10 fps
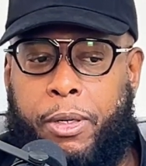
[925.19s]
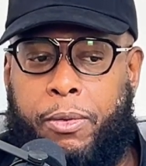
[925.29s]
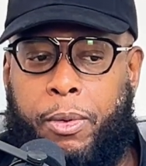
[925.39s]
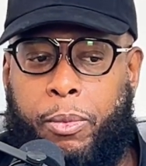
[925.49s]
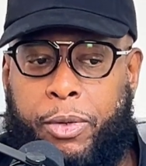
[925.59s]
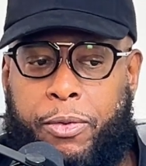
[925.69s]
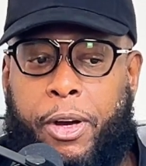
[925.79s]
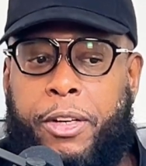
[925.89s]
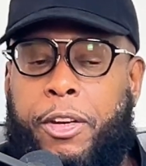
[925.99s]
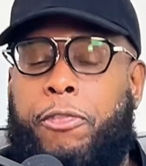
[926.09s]
was
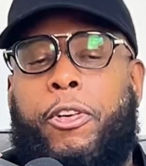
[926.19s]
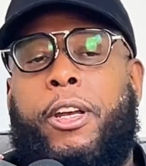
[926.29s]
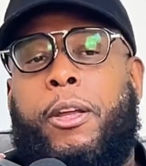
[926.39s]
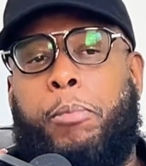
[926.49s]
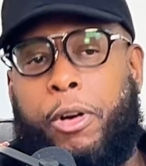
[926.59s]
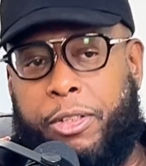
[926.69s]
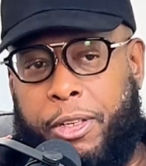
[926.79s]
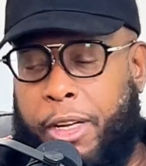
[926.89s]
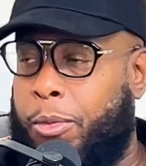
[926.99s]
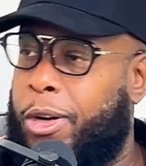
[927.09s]
very different in
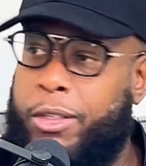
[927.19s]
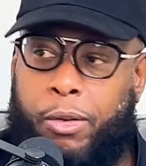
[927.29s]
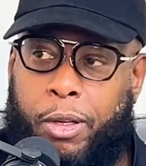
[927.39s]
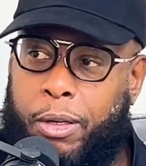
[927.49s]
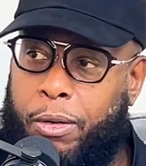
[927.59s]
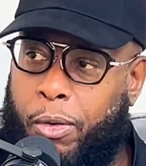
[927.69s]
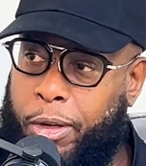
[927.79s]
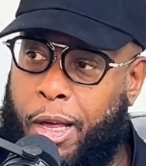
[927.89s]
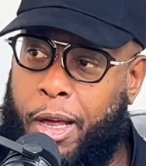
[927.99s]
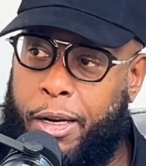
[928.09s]
person than it was
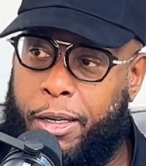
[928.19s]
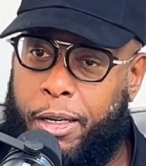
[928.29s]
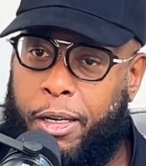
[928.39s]
online,